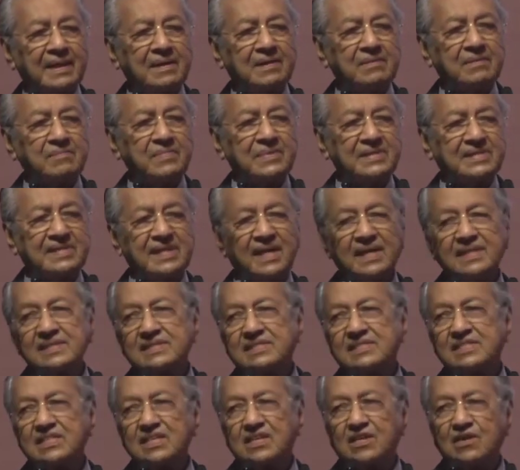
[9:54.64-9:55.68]

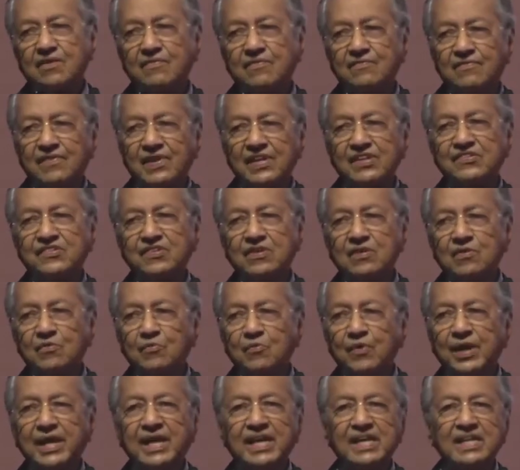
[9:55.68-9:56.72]
Besides the conventional
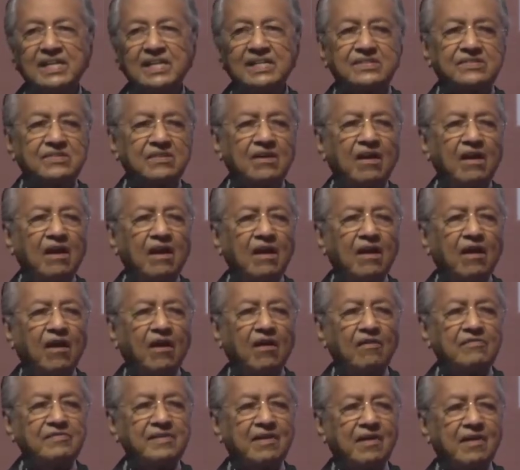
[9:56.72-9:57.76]
ways
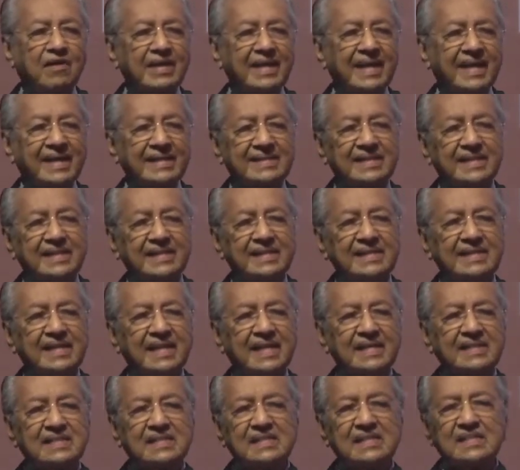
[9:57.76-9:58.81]
of collecting
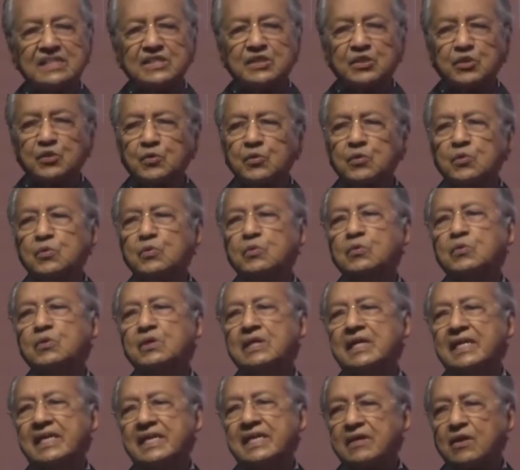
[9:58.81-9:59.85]
data through
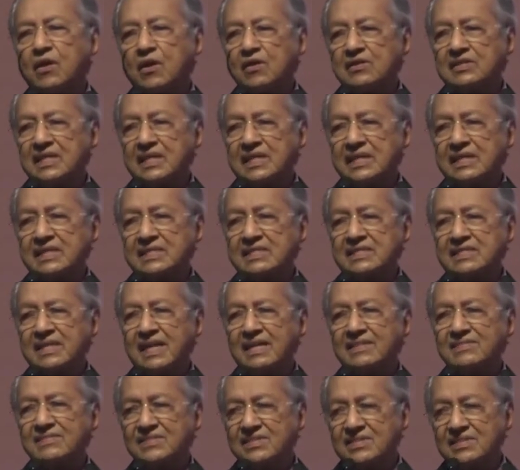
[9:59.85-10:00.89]

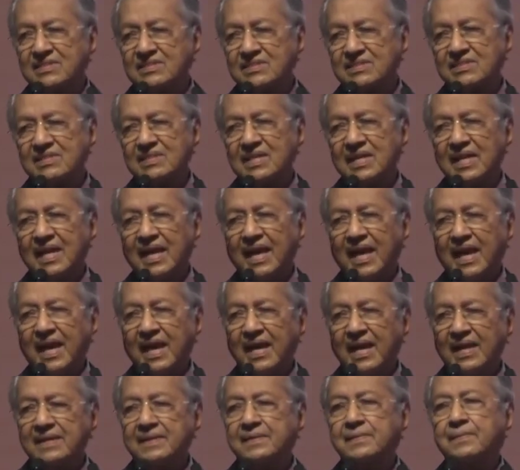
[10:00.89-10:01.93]
census
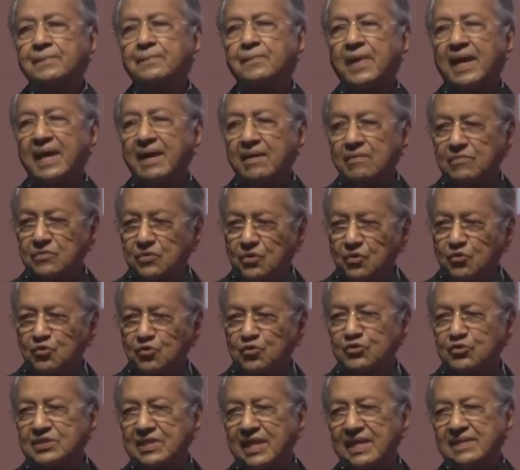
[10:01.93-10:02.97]
and through
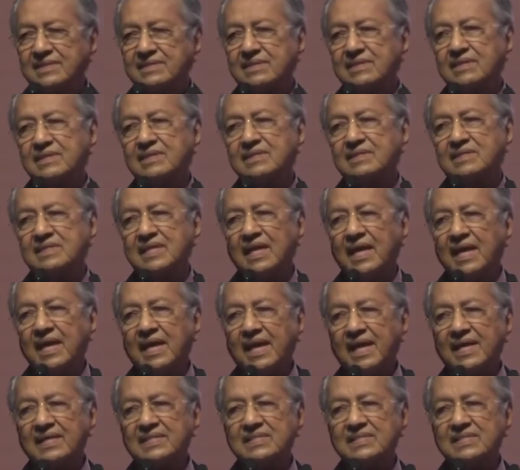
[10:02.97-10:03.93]
census and